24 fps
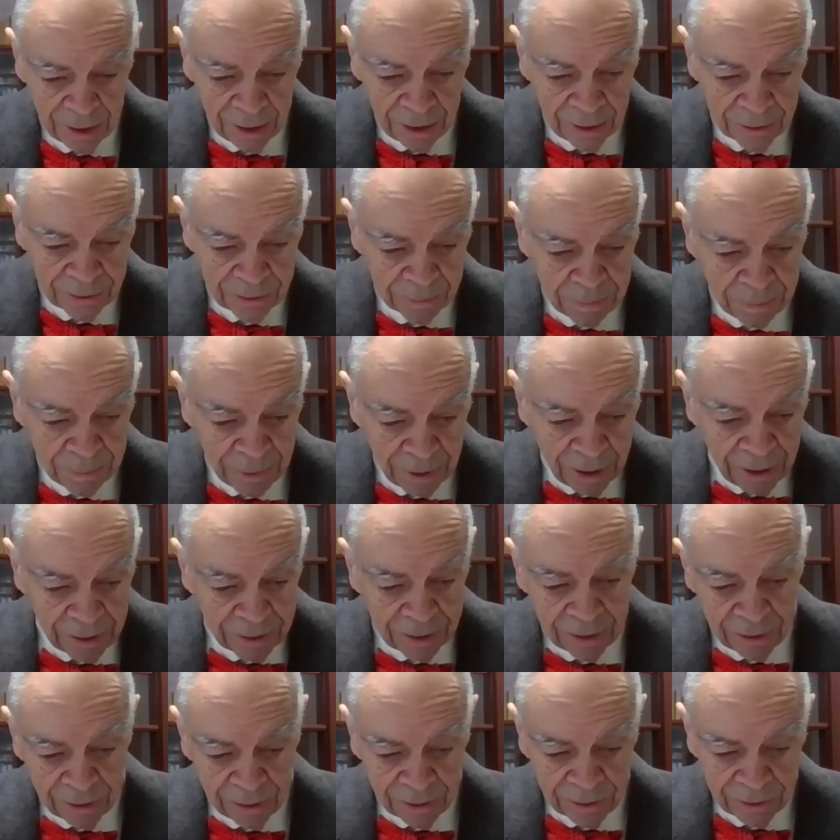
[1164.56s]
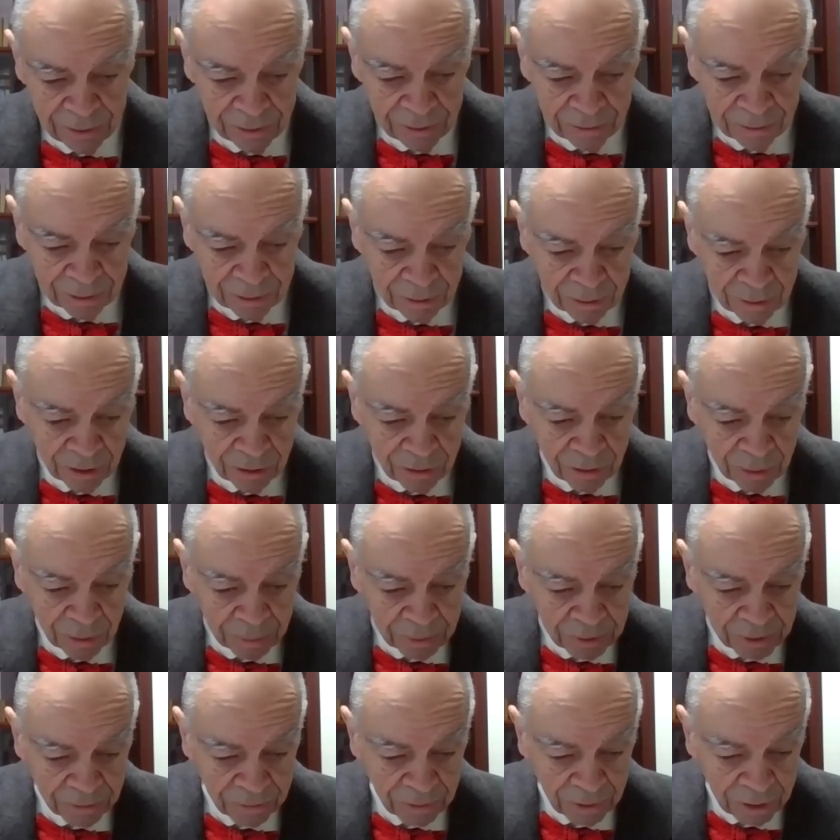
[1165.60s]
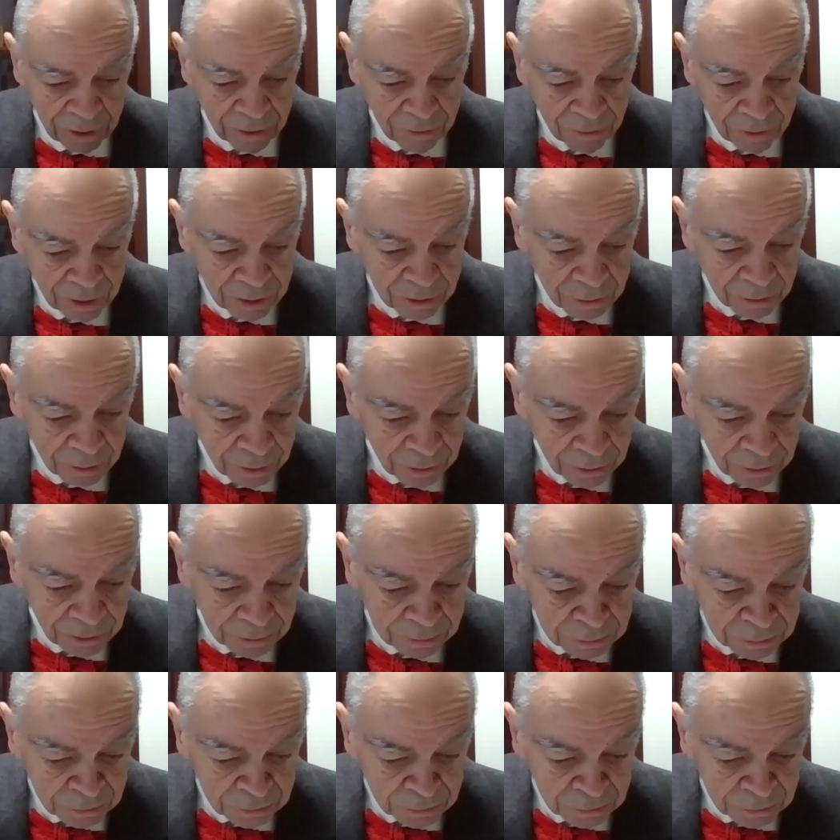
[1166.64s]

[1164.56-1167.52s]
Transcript: other groups of individuals.